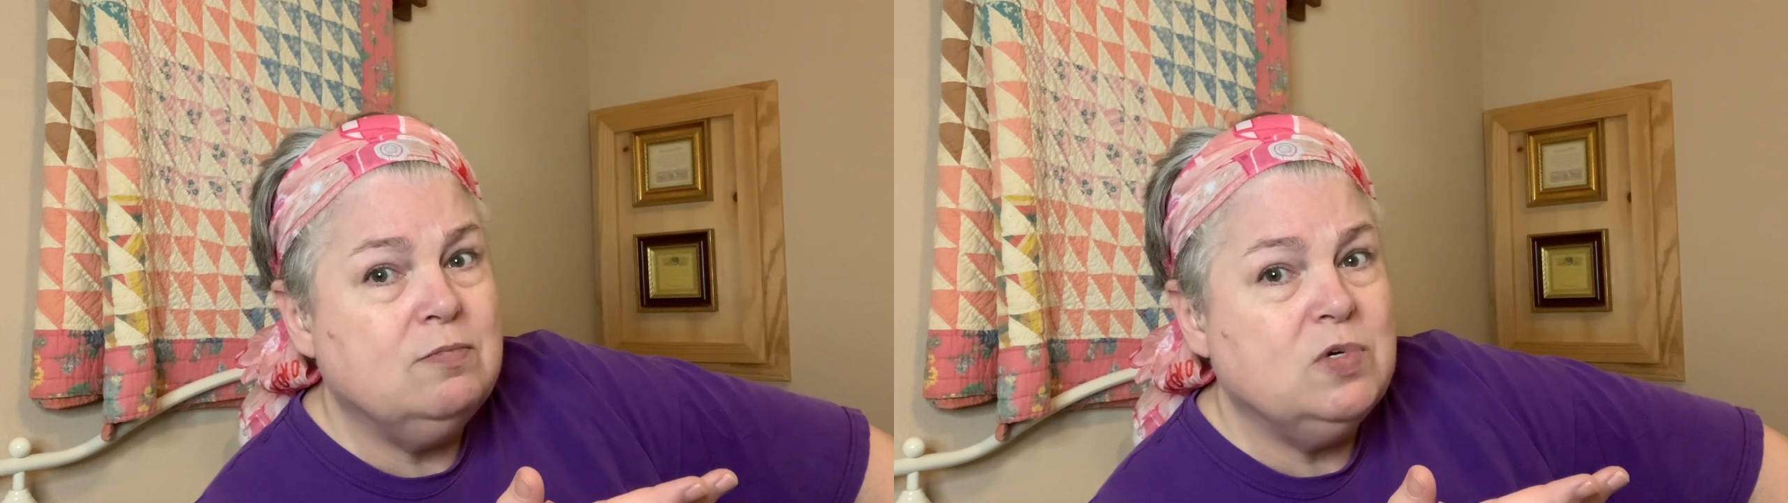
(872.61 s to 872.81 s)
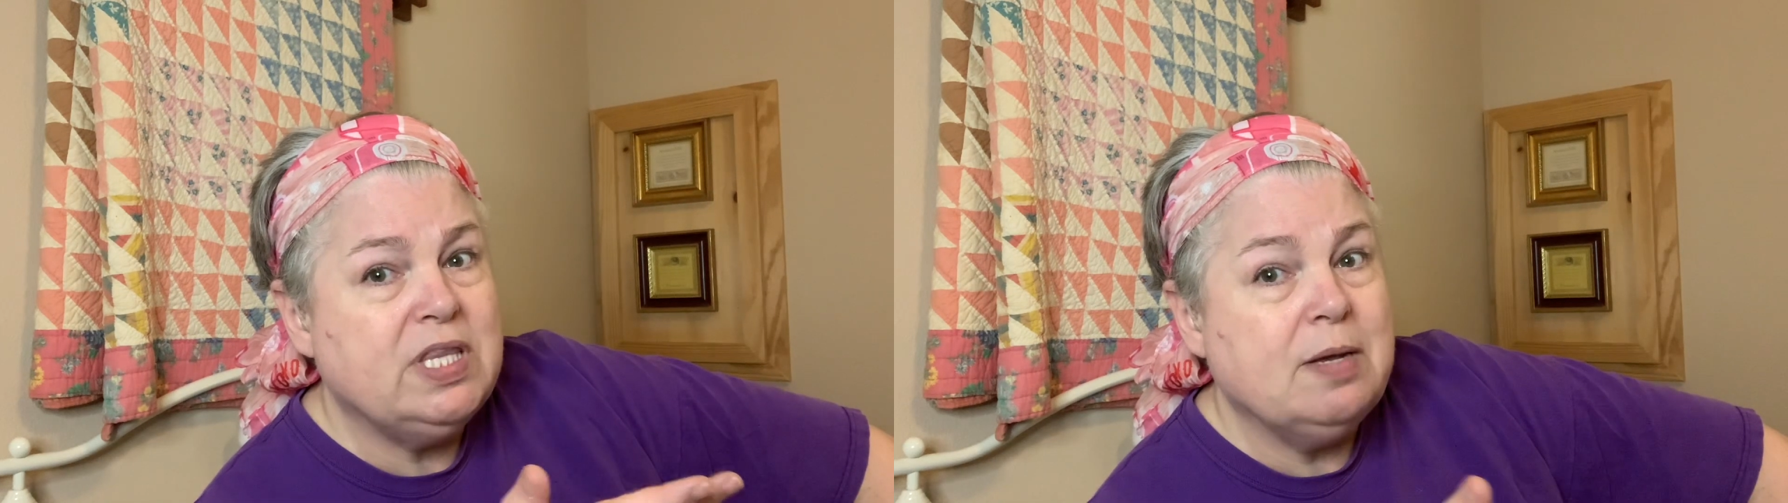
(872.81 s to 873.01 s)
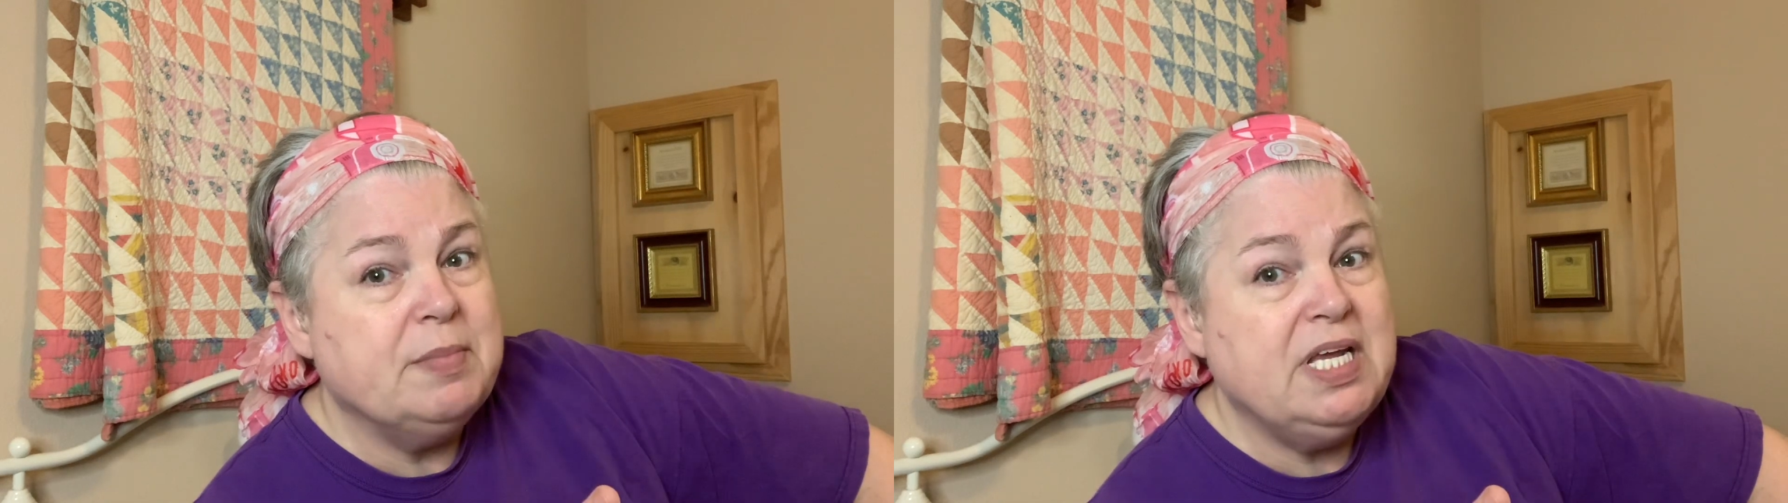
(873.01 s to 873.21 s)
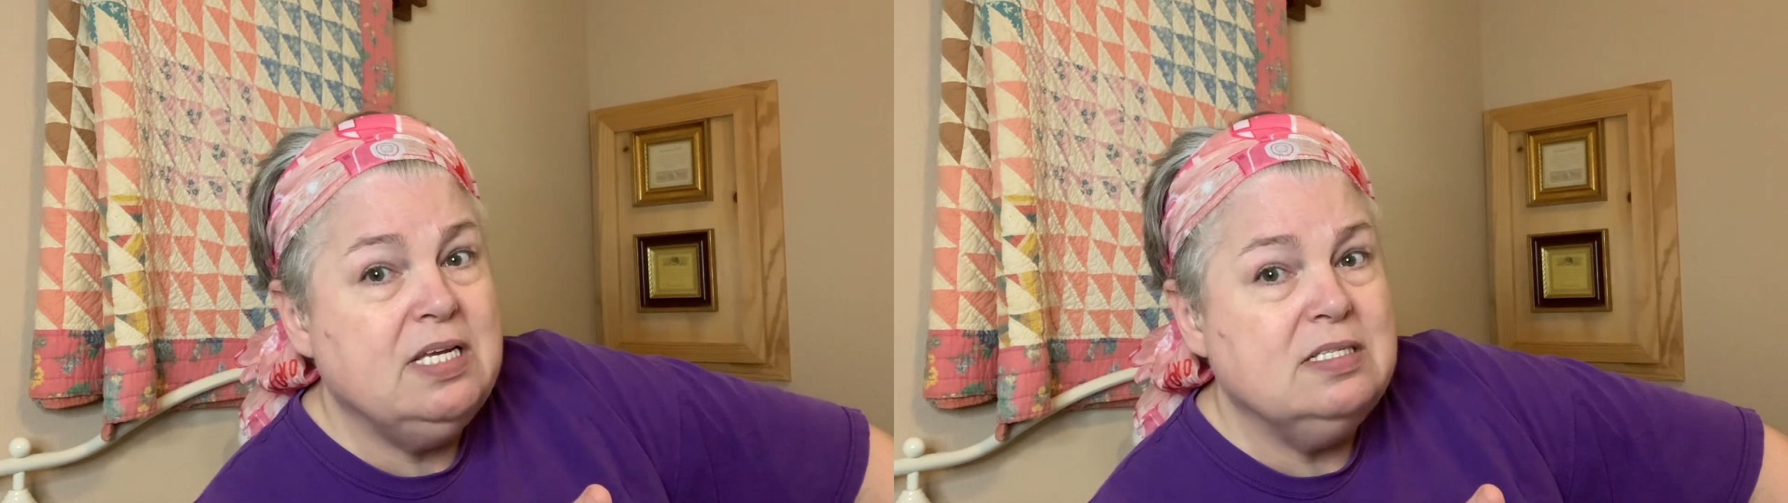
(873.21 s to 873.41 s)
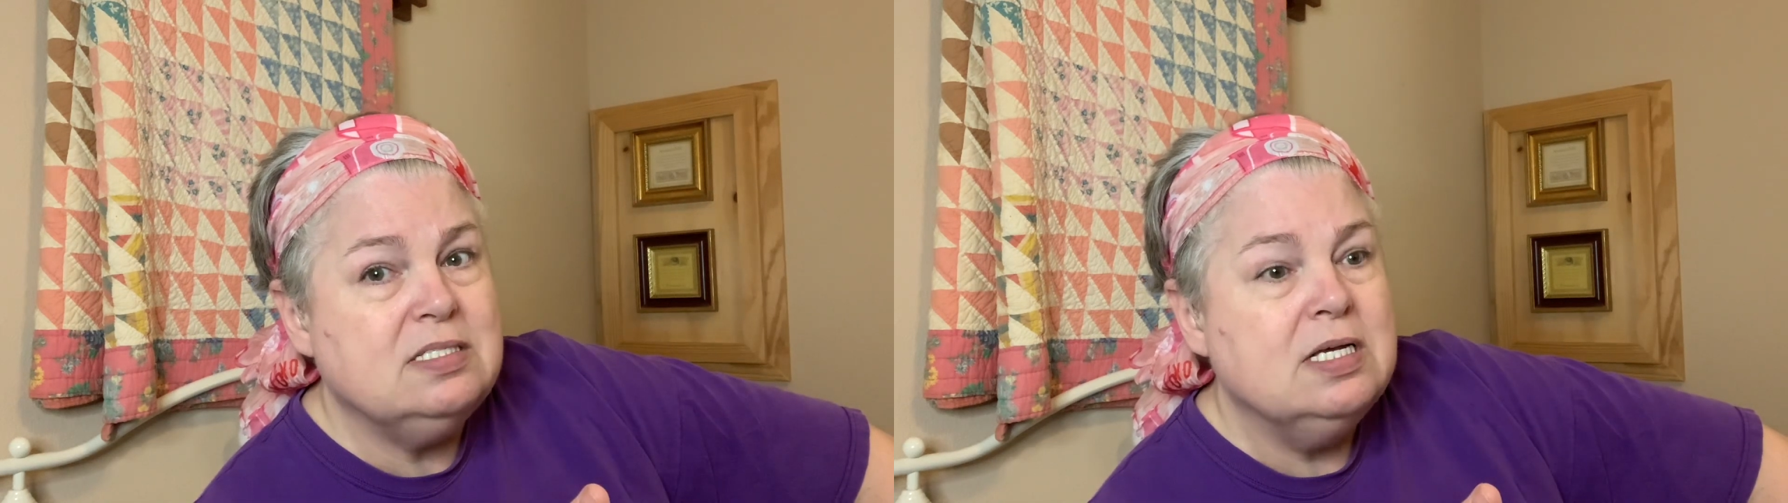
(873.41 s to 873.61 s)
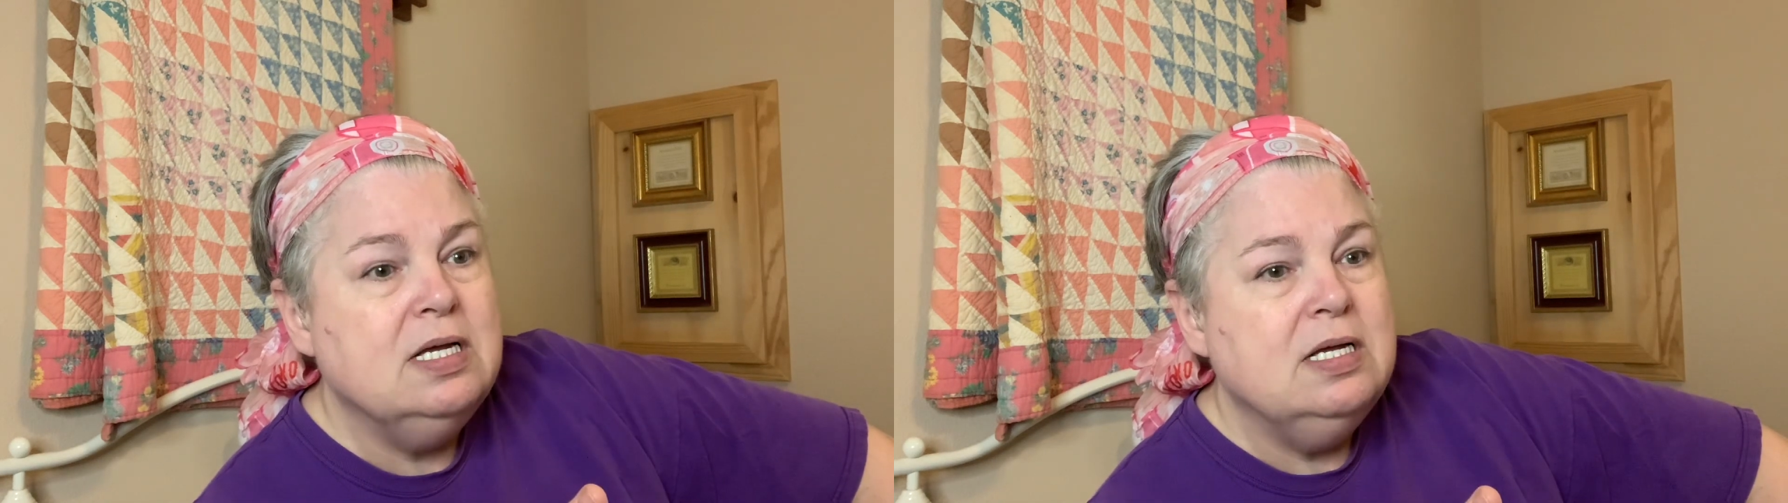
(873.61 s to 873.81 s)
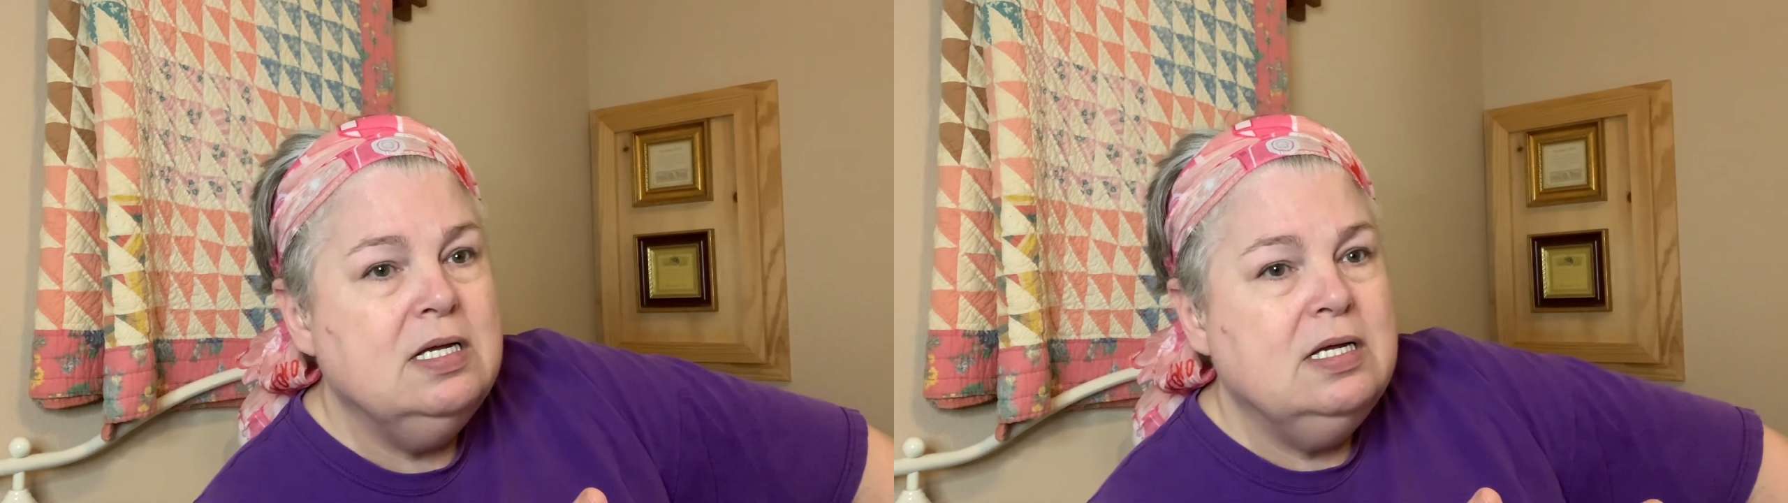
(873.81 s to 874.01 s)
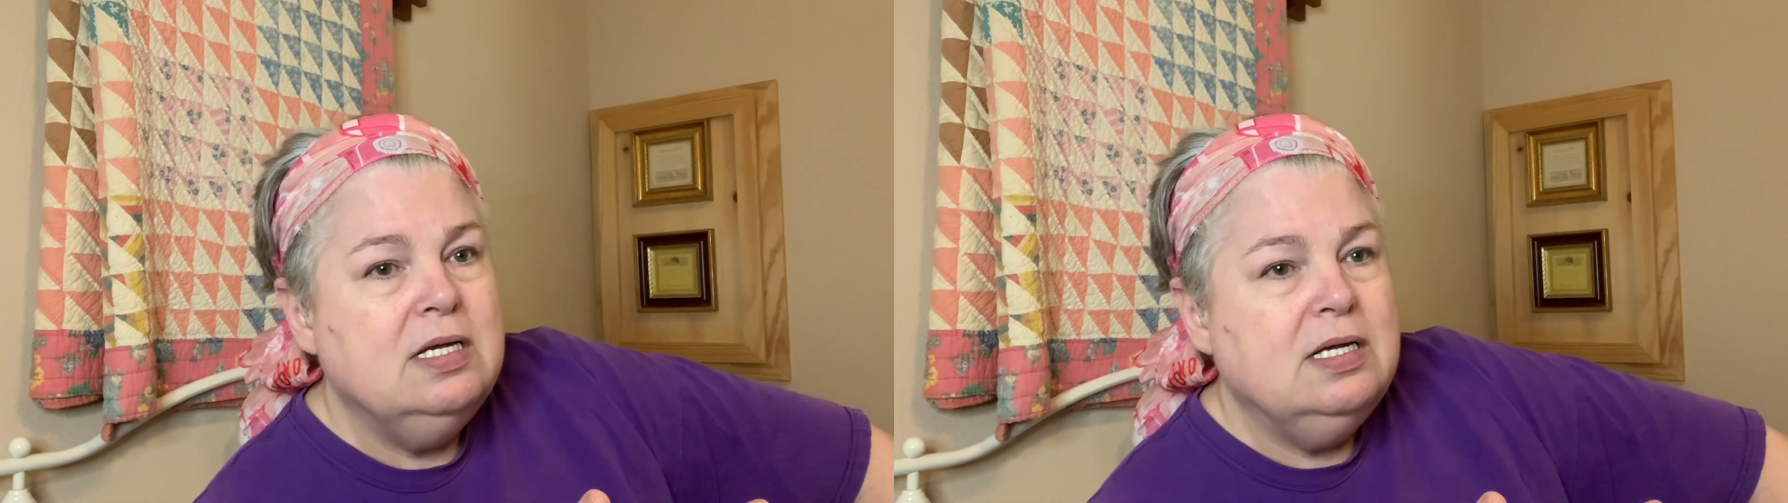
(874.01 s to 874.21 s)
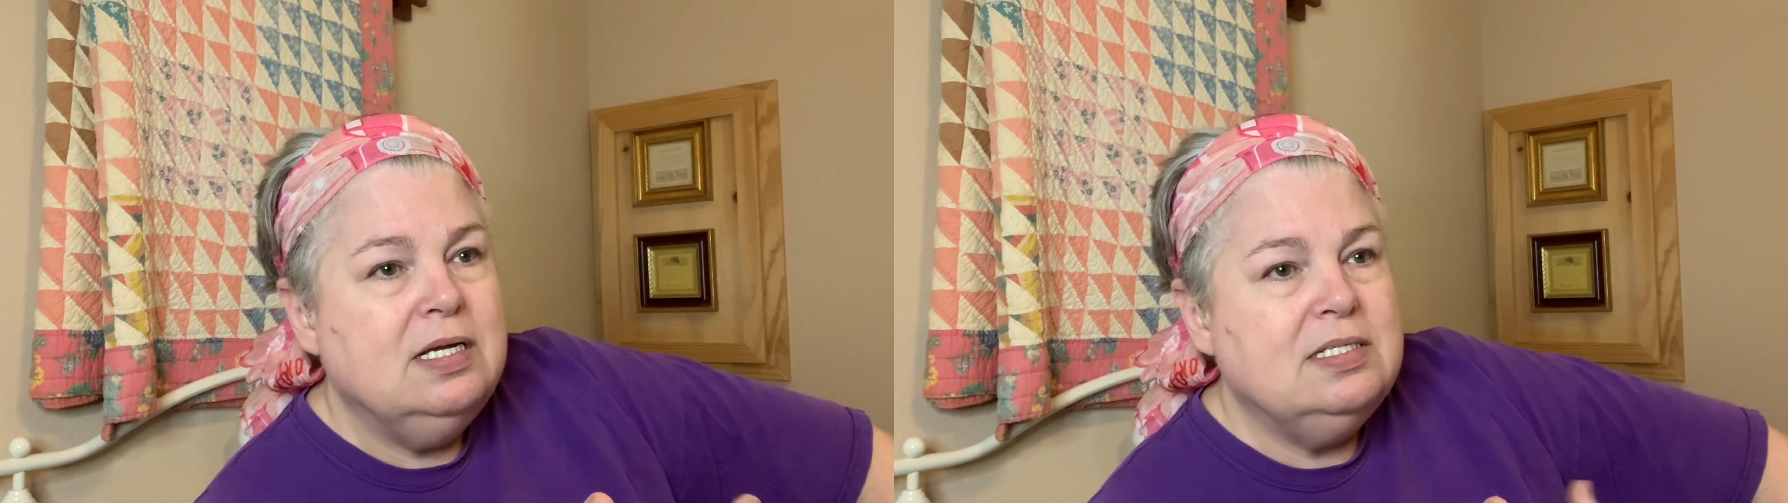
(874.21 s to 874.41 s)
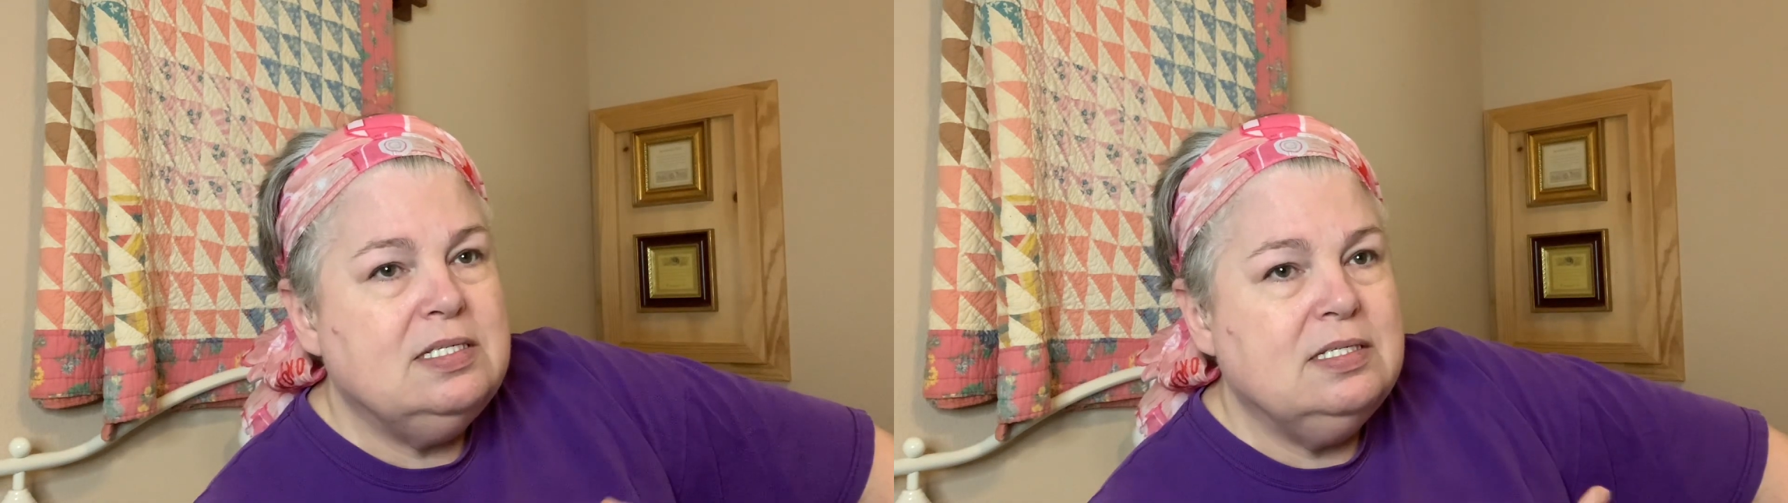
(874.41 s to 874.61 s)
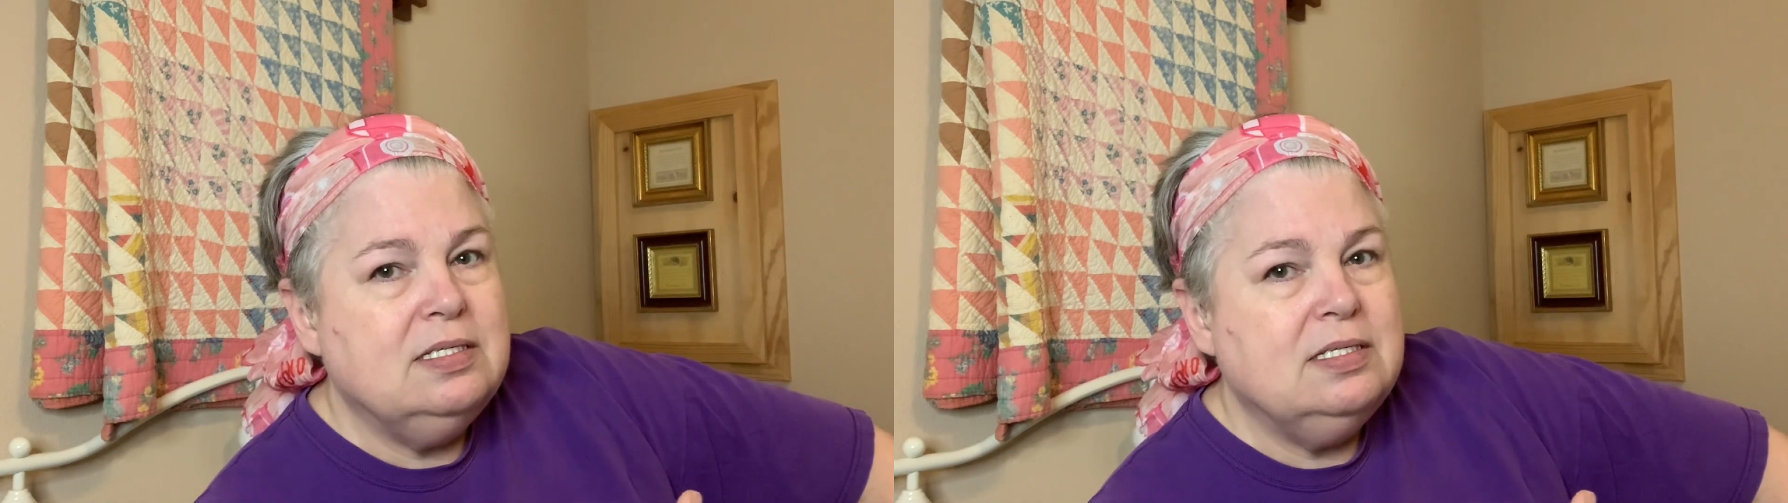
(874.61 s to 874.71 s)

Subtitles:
what that means. It's